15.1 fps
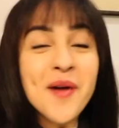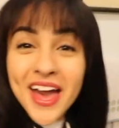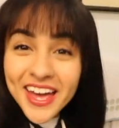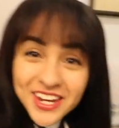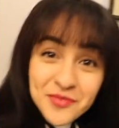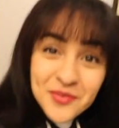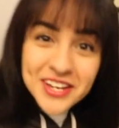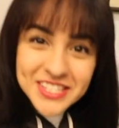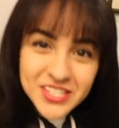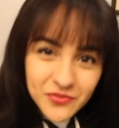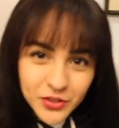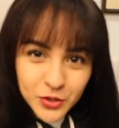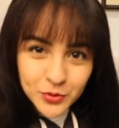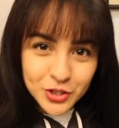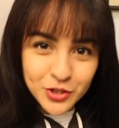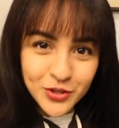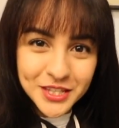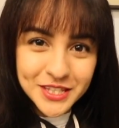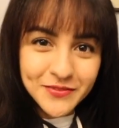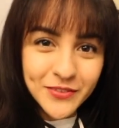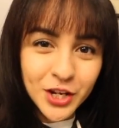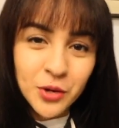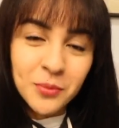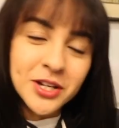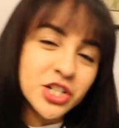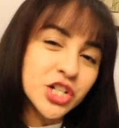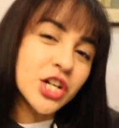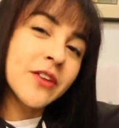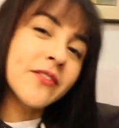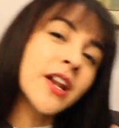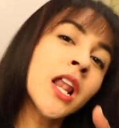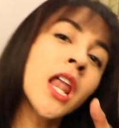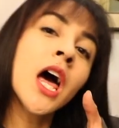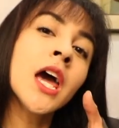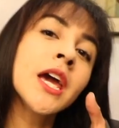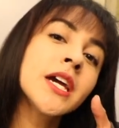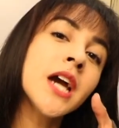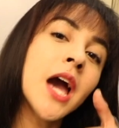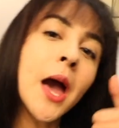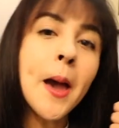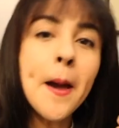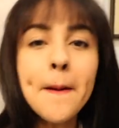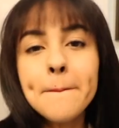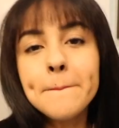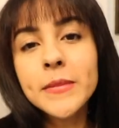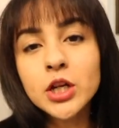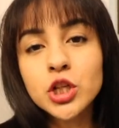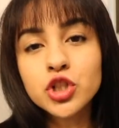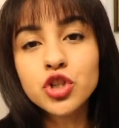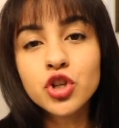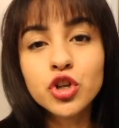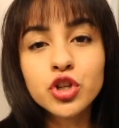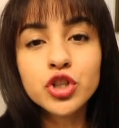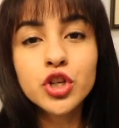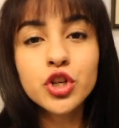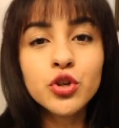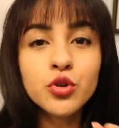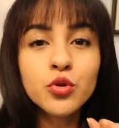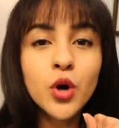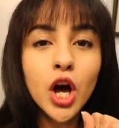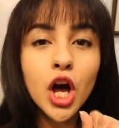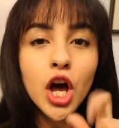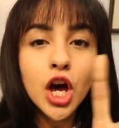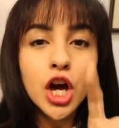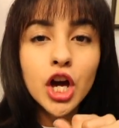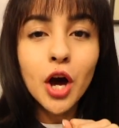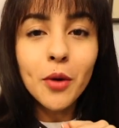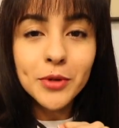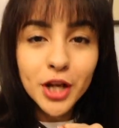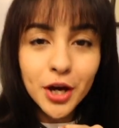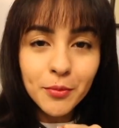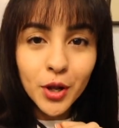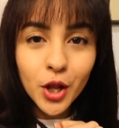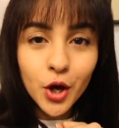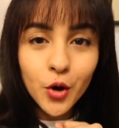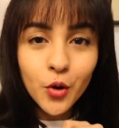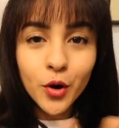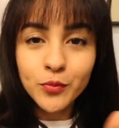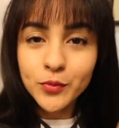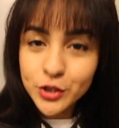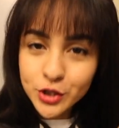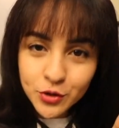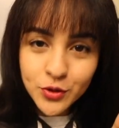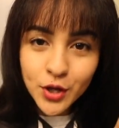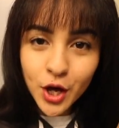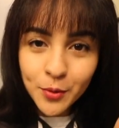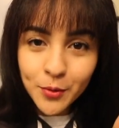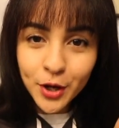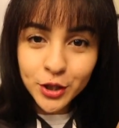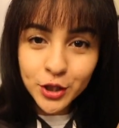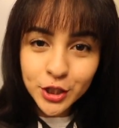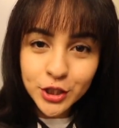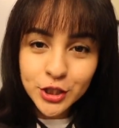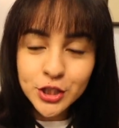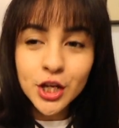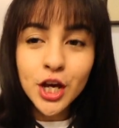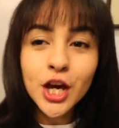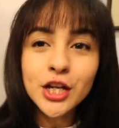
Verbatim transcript: But anyways, if you enjoyed this video, make sure to give it a like. Make sure to comment down below on what you thought about this.